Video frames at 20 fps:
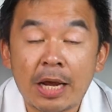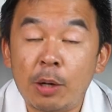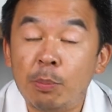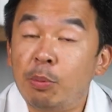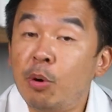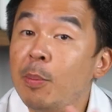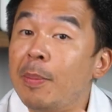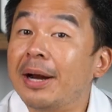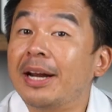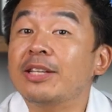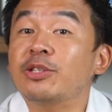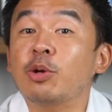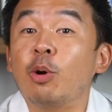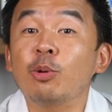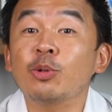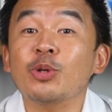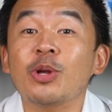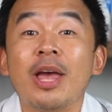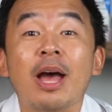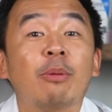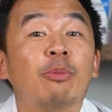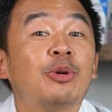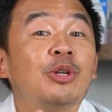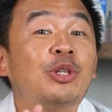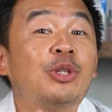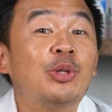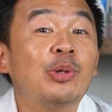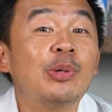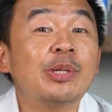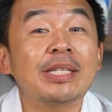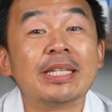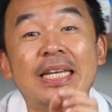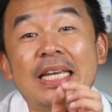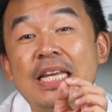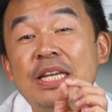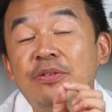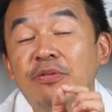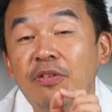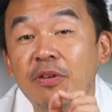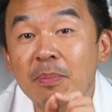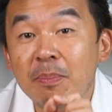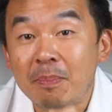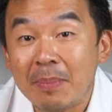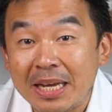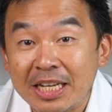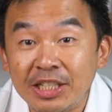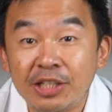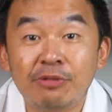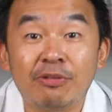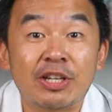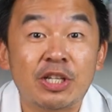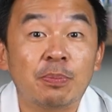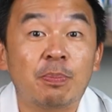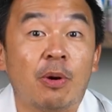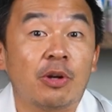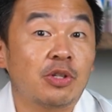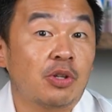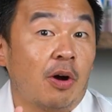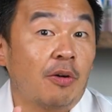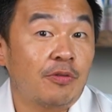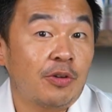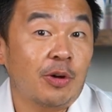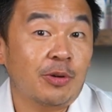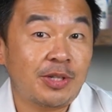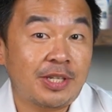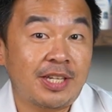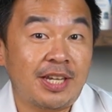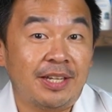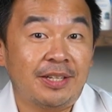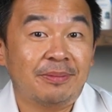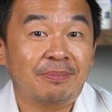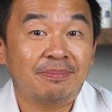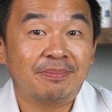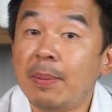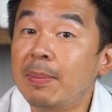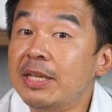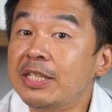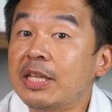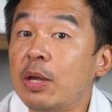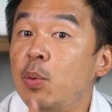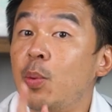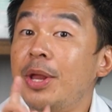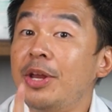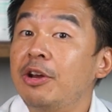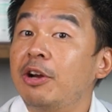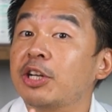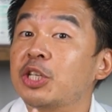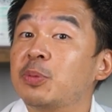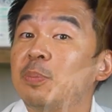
And the probiotics also help reduce the inflammation response of your skin. That means that when you're